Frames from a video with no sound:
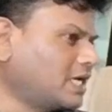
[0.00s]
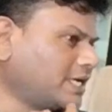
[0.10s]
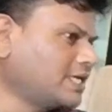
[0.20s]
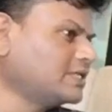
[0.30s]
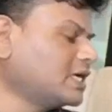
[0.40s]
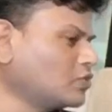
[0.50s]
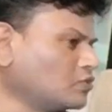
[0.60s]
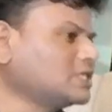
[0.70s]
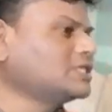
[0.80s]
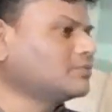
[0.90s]
and already they are
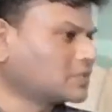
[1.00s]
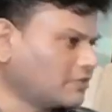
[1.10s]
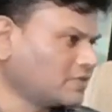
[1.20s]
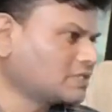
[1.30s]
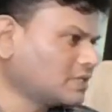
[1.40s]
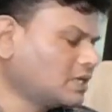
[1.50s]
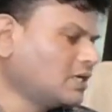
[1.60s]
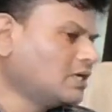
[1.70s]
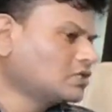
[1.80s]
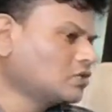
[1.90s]
using some service.
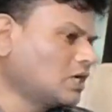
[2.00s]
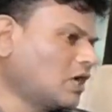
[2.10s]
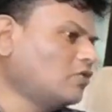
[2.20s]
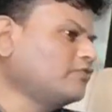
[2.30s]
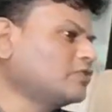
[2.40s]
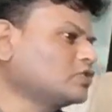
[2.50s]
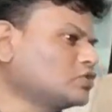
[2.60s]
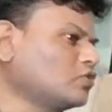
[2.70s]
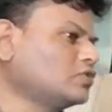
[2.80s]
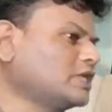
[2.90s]
So now if you
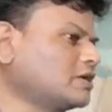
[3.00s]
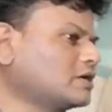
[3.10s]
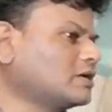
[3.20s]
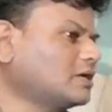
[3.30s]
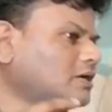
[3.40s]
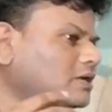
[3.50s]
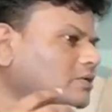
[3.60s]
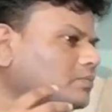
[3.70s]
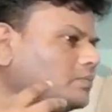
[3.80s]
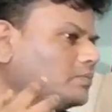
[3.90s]
show their
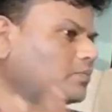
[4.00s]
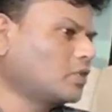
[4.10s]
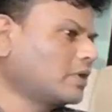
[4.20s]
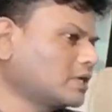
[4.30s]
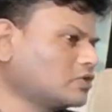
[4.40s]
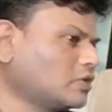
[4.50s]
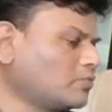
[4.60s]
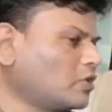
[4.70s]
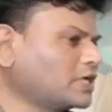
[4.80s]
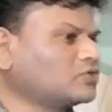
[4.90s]
your
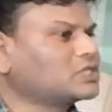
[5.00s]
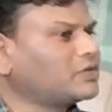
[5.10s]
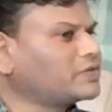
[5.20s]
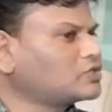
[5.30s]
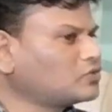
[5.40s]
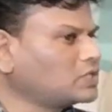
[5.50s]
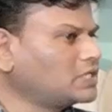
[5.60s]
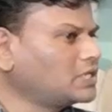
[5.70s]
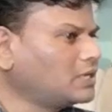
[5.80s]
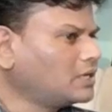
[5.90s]
product to service to
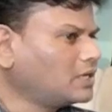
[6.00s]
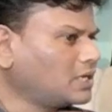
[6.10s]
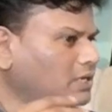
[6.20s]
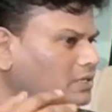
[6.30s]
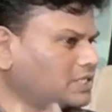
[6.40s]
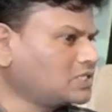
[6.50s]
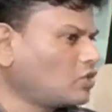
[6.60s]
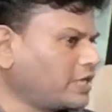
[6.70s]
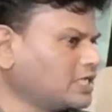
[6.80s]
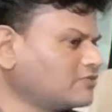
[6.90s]
the this
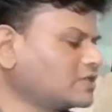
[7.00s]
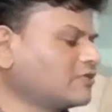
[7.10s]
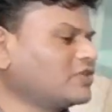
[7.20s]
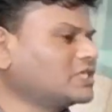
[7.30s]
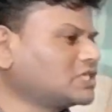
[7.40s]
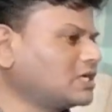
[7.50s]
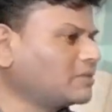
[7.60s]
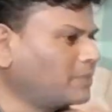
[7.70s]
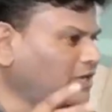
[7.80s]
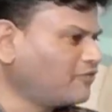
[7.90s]
audience with a
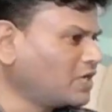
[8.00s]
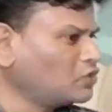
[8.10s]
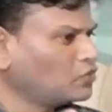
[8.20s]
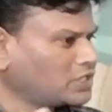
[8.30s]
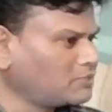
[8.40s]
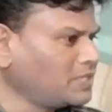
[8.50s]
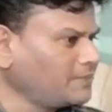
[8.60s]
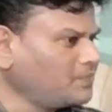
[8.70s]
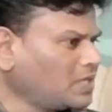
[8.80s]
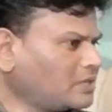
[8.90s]
featured benefit
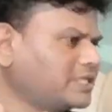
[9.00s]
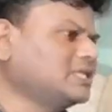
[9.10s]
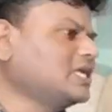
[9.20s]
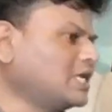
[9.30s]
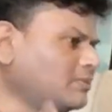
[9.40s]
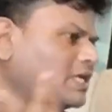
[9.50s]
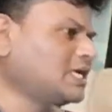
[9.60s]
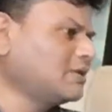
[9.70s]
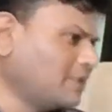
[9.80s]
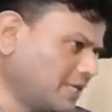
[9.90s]
USP, then they'll
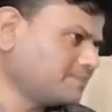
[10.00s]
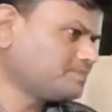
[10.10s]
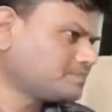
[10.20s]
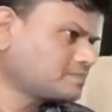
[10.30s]
immediately buy.